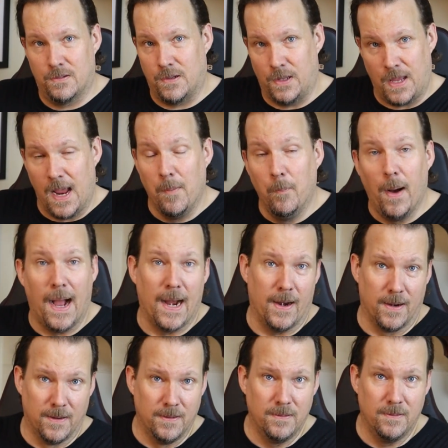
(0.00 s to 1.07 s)
to the
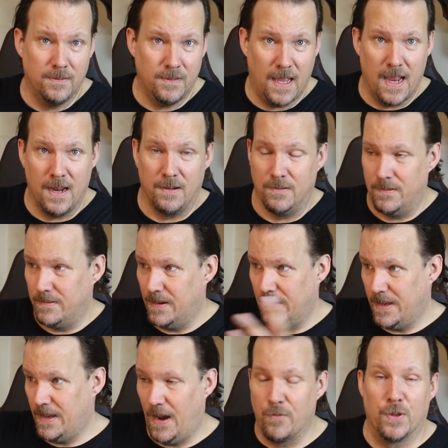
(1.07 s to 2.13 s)
Empire and
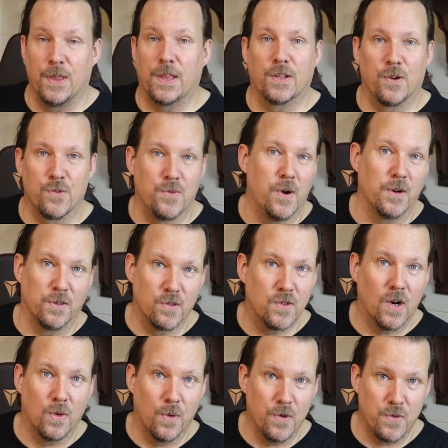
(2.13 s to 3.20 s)
everything that goes wrong in the
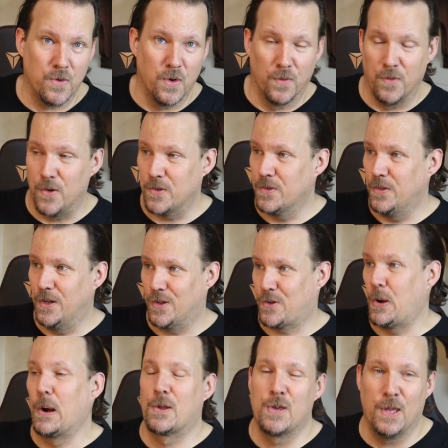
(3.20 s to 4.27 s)
Star Wars universe, the
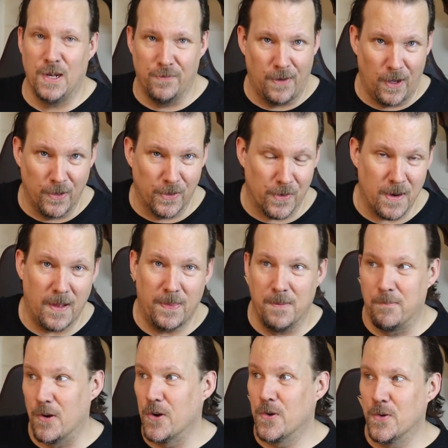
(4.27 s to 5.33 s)
destruction of Alderaan, the
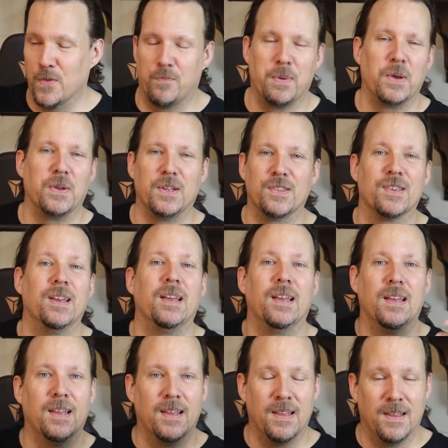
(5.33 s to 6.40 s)
murder of billions,
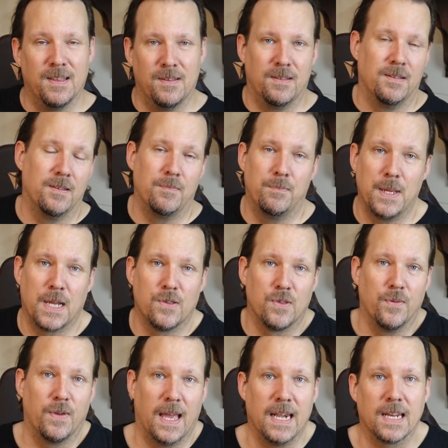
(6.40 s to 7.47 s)
because
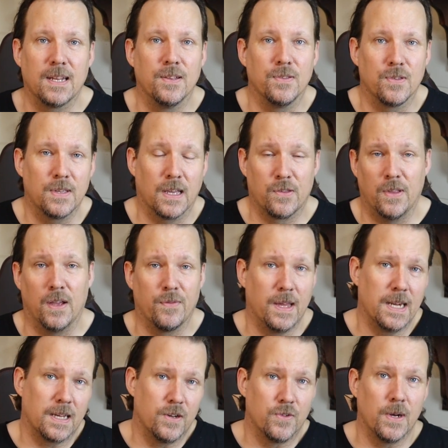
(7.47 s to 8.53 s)
of Anakin's sex life.
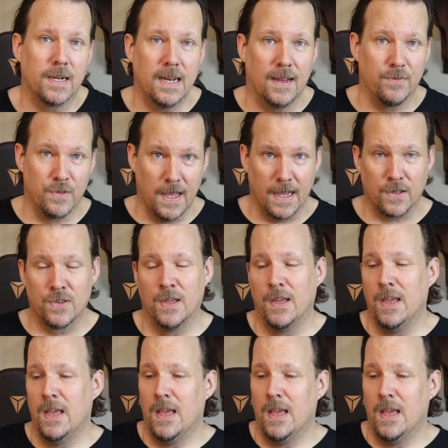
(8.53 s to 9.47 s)
Anakin tried to have sex,